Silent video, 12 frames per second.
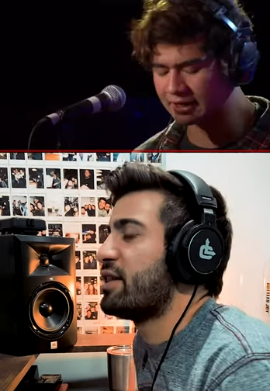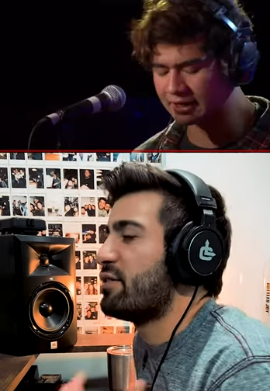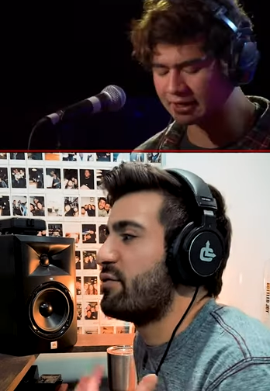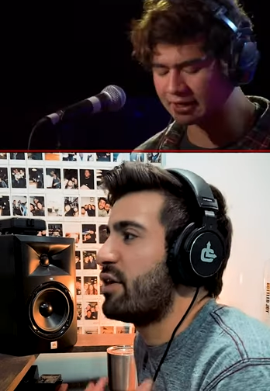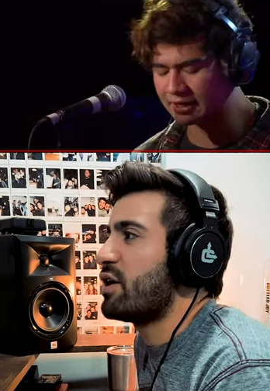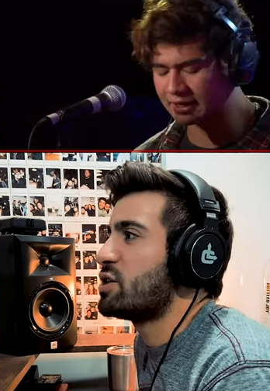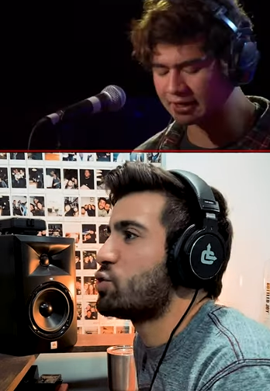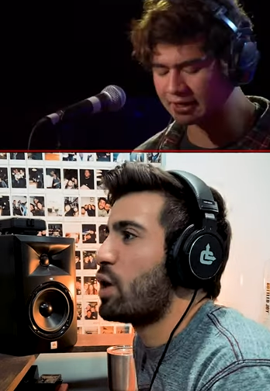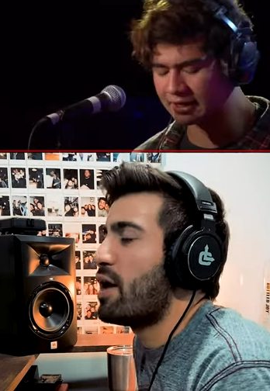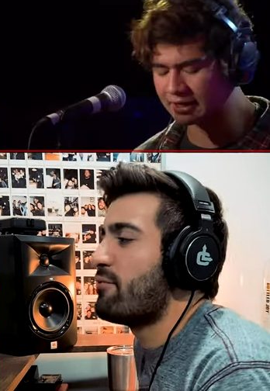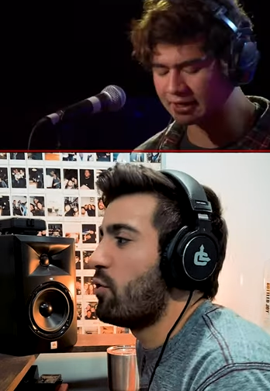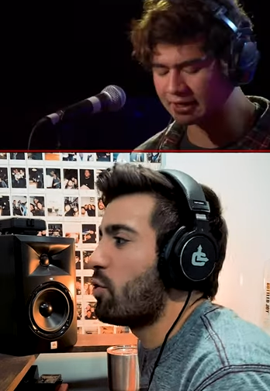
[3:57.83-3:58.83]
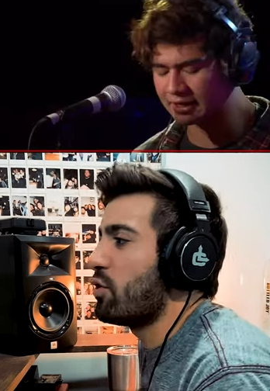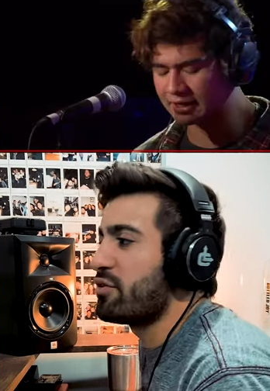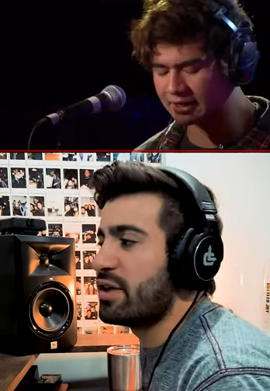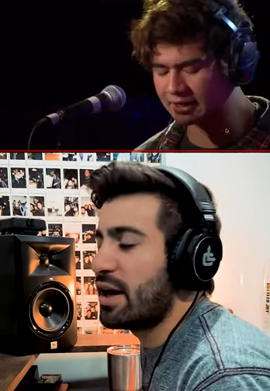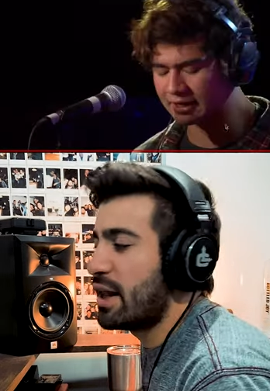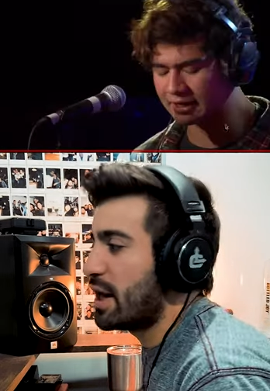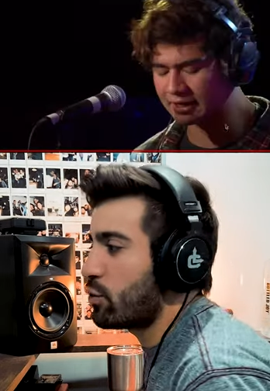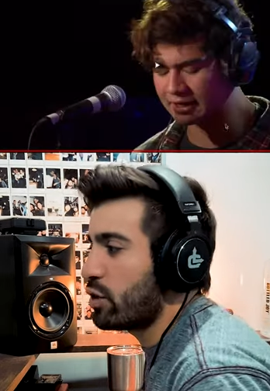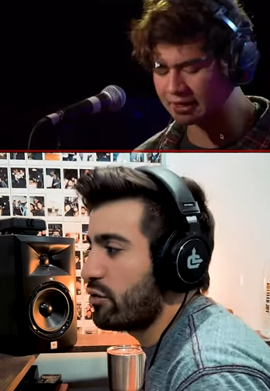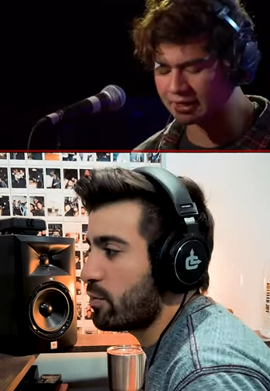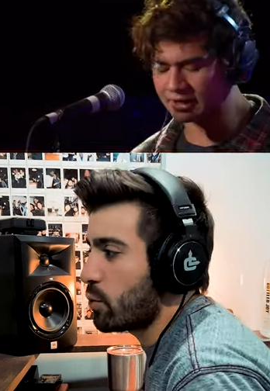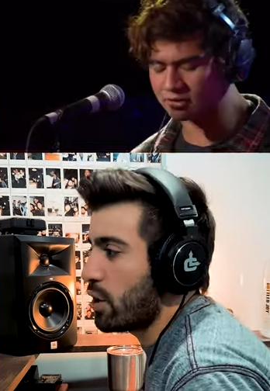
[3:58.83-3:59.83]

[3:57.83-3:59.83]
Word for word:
Speaker 1: very dry vocals, not a lot of reverb or